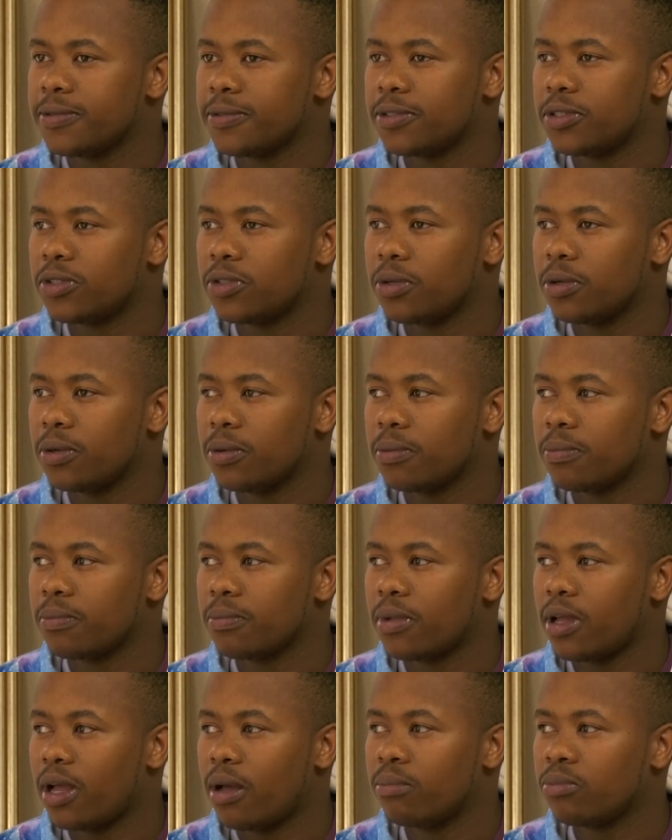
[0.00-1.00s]
So
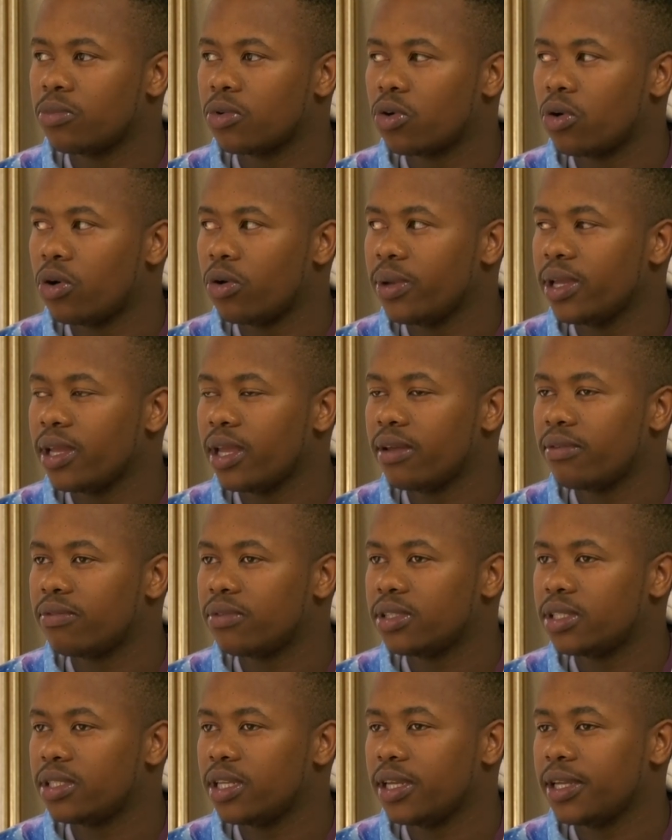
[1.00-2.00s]
I'm growing
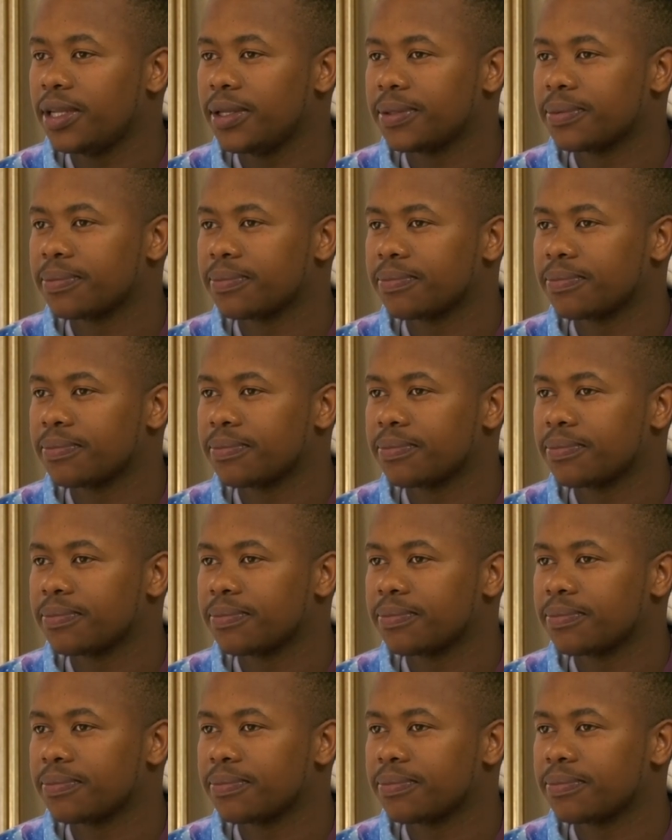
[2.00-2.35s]
every day.